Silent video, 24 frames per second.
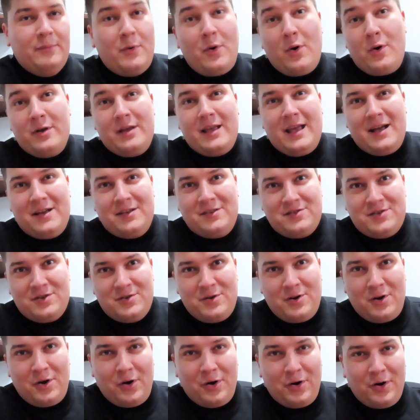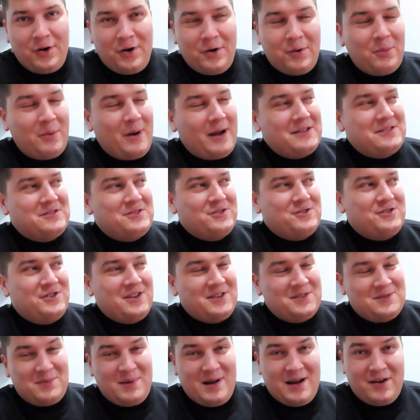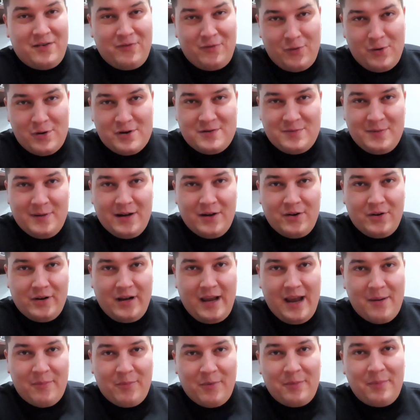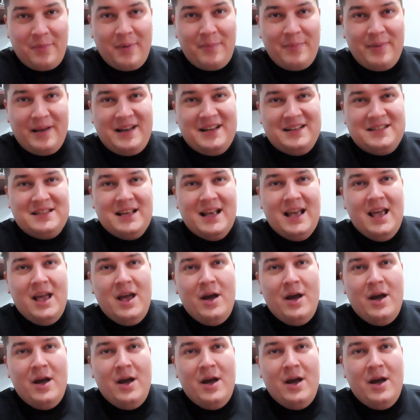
Well, yeah, so you heard her, right? So she doesn't mind her voice being on camera, but because